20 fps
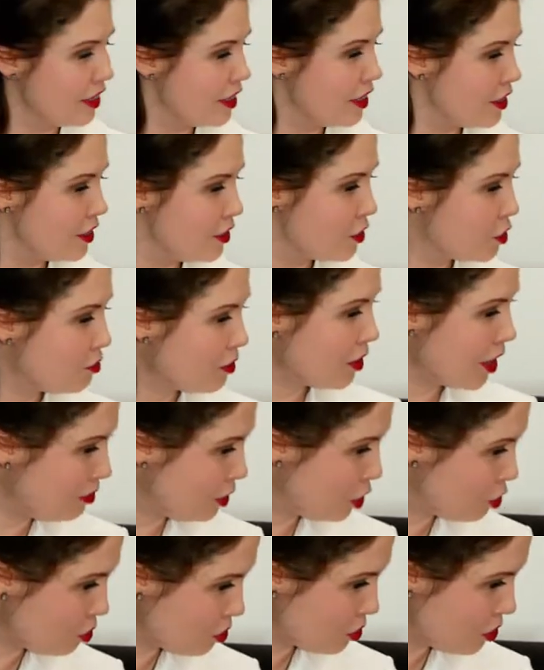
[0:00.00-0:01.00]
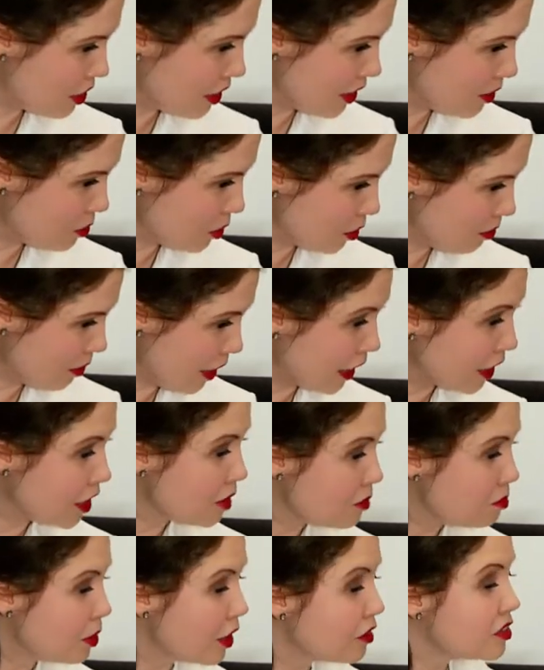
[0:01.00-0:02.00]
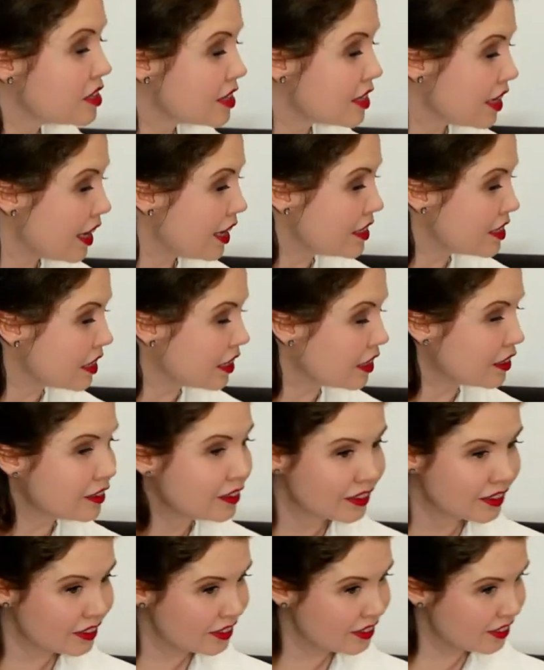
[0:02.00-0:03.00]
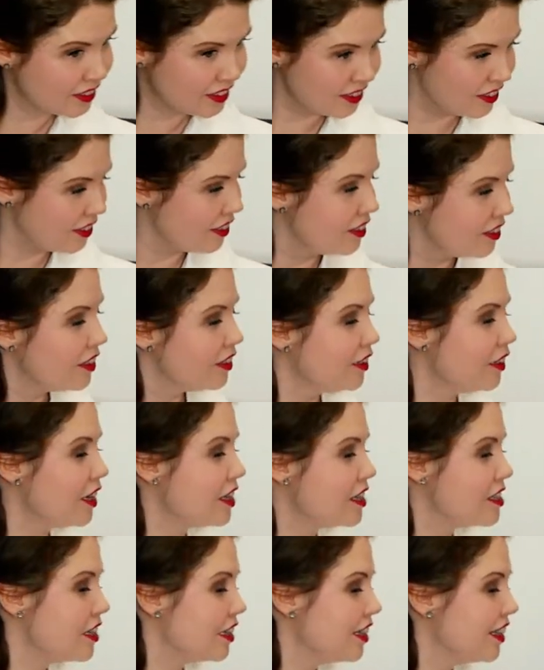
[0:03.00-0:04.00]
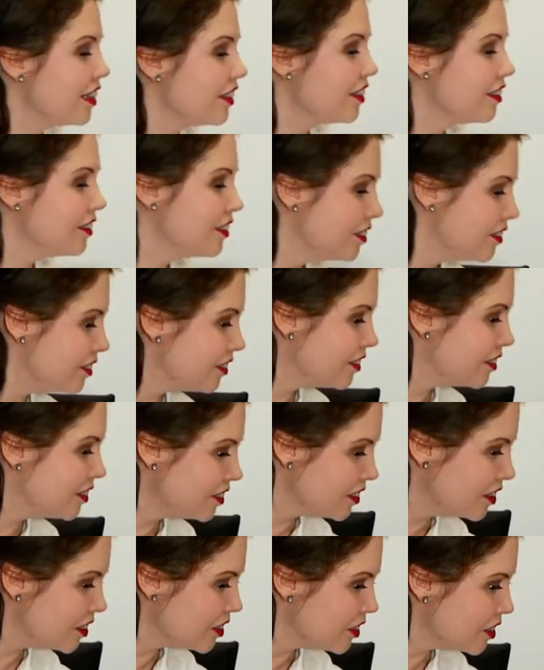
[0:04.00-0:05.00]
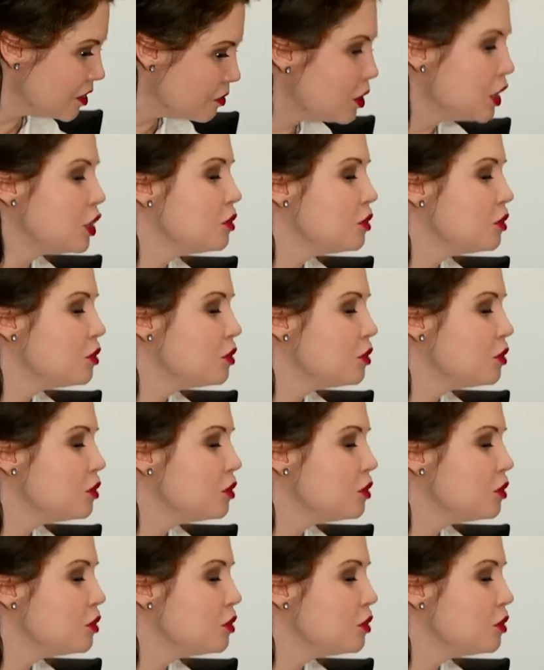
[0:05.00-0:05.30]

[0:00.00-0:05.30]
So maybe Drusilla will make an appearance later. Yes, darling? Will you